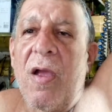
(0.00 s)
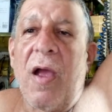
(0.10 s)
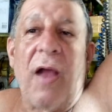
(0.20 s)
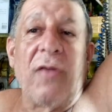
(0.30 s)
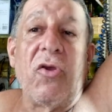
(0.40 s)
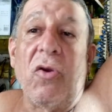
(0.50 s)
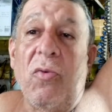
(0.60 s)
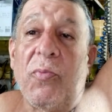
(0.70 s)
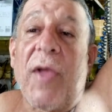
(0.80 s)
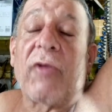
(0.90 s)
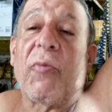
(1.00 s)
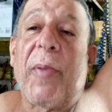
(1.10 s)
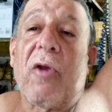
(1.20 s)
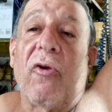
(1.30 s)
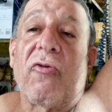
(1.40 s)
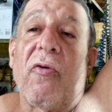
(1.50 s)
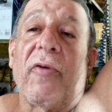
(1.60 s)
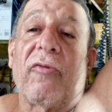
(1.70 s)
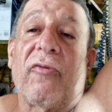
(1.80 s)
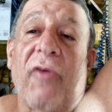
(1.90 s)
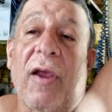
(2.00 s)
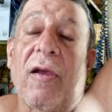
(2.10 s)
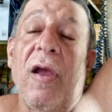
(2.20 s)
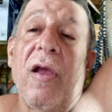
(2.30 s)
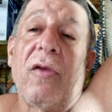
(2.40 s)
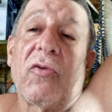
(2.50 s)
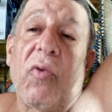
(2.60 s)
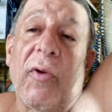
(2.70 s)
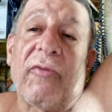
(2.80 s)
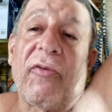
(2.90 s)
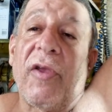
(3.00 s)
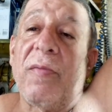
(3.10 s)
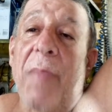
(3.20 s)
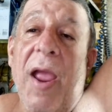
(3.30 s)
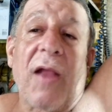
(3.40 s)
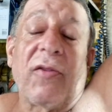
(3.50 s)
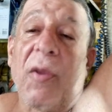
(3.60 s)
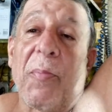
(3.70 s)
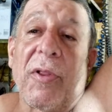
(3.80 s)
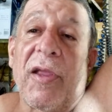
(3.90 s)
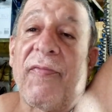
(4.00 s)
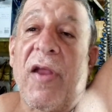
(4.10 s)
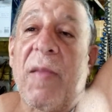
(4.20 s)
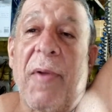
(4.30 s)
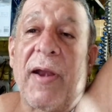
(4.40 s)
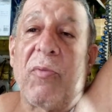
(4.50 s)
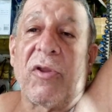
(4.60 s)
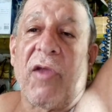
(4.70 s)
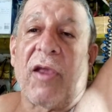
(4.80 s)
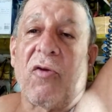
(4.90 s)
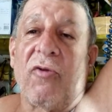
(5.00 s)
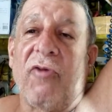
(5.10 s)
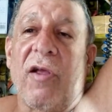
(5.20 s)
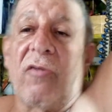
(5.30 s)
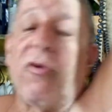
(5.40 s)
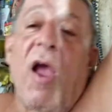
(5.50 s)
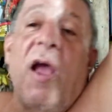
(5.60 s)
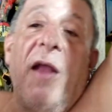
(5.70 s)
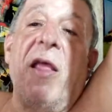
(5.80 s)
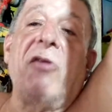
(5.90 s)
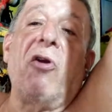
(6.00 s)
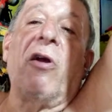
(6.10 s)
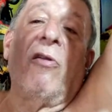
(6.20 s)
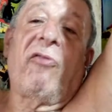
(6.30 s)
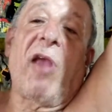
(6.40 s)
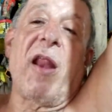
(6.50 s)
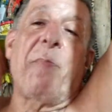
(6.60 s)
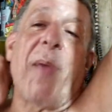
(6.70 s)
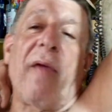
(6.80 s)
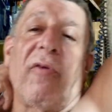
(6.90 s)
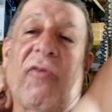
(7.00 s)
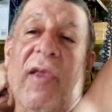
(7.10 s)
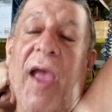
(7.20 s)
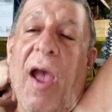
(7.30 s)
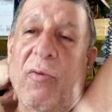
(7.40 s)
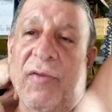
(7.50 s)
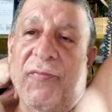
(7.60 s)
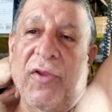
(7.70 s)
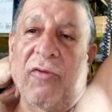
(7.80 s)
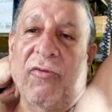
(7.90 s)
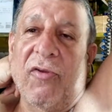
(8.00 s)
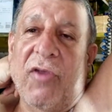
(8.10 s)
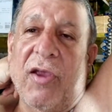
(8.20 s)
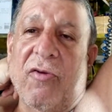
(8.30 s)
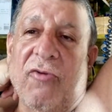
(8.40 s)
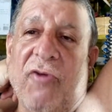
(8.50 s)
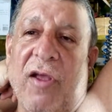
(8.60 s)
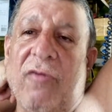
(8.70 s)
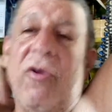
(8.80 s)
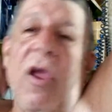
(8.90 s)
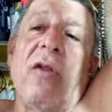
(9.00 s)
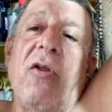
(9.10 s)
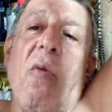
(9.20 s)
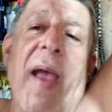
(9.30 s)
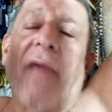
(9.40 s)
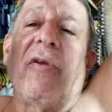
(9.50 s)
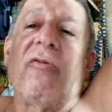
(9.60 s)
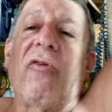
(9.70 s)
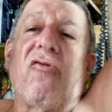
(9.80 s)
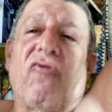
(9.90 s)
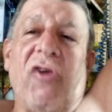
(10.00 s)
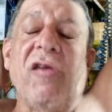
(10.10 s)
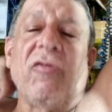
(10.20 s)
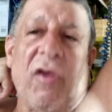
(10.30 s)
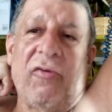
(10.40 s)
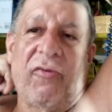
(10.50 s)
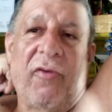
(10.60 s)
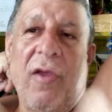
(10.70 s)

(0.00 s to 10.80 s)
And that's because you're a sick, twisted man to believe anybody would take your challenge. And then you're going to say that Barry's a coward if he doesn't take your challenge? No, Barry's a genius